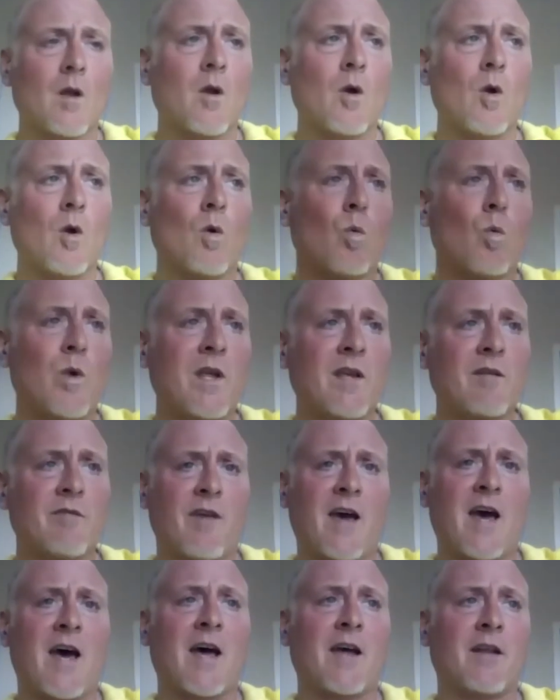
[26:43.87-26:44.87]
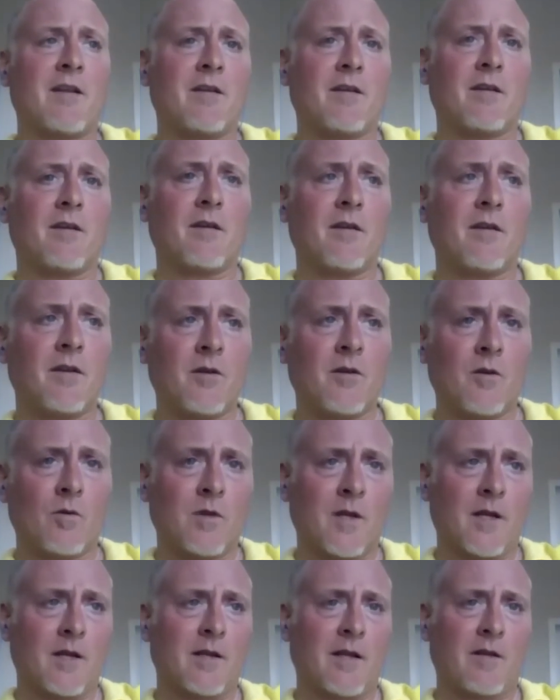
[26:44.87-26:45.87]
We have had,
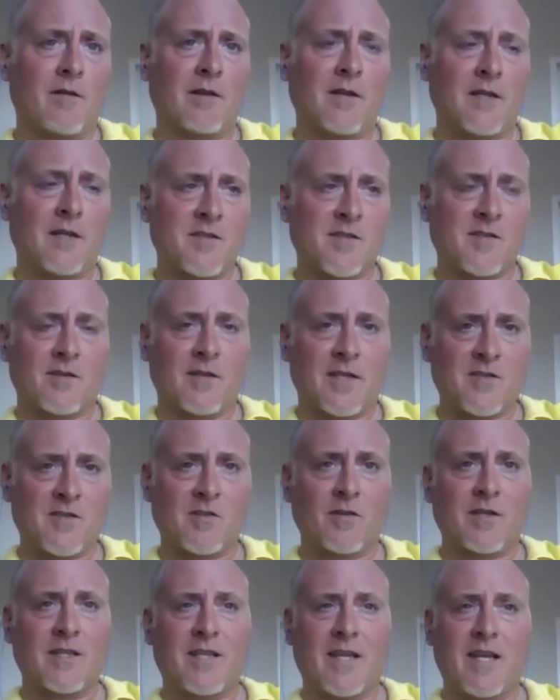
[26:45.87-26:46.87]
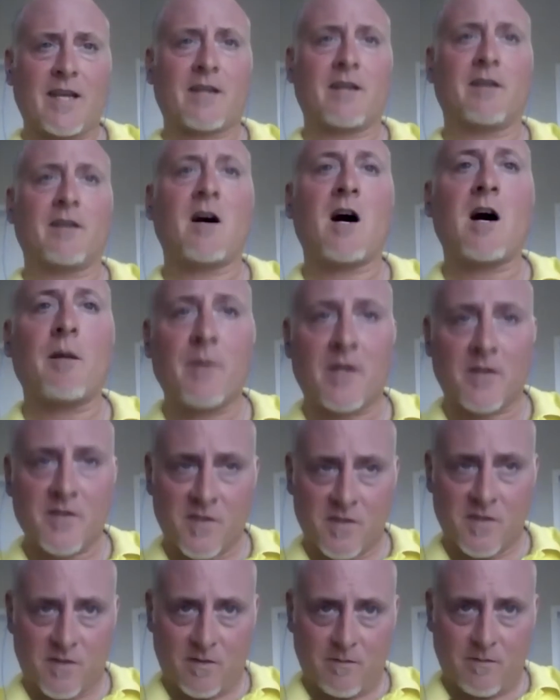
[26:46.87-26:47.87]
let's look at the
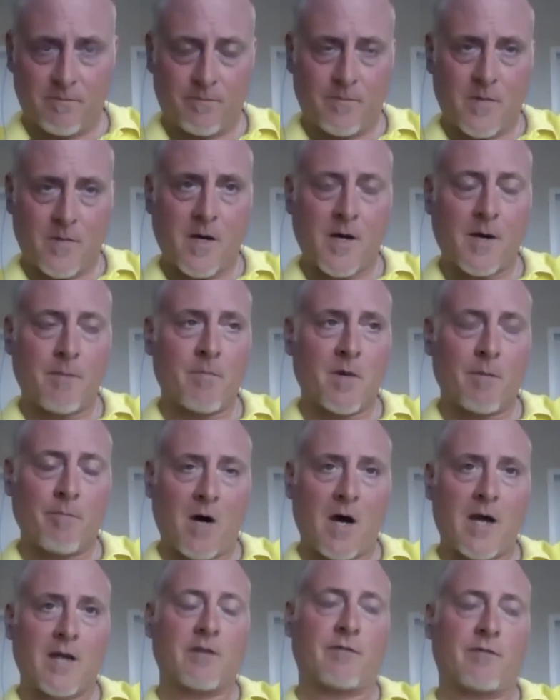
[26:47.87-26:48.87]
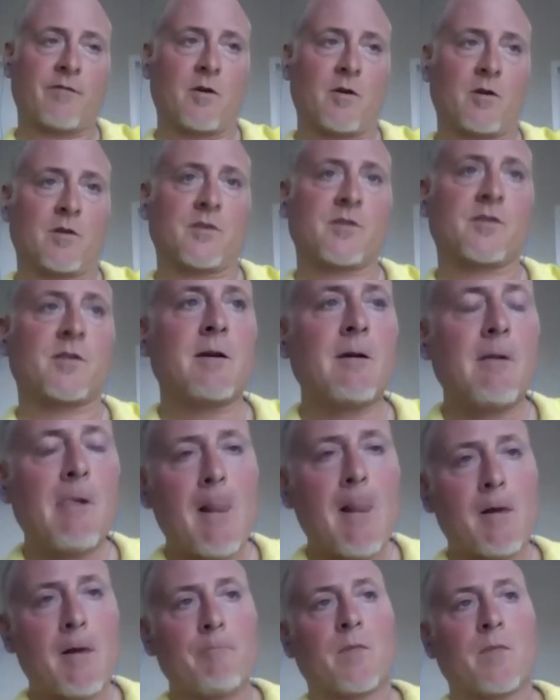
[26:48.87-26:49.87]
economics behind it first.
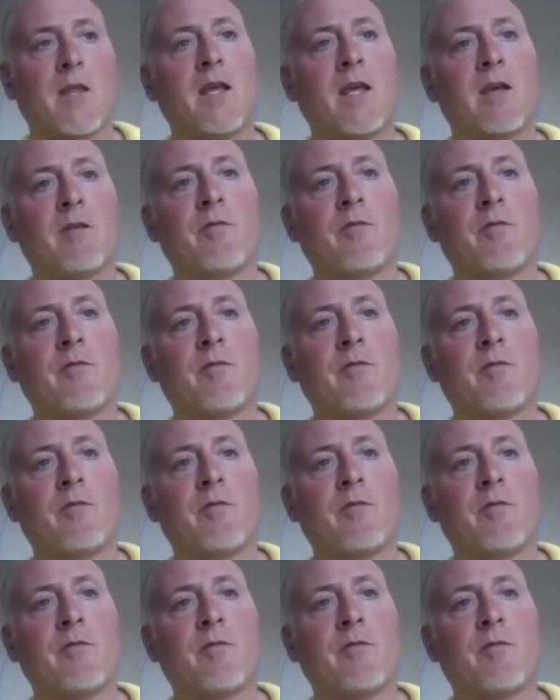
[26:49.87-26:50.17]
If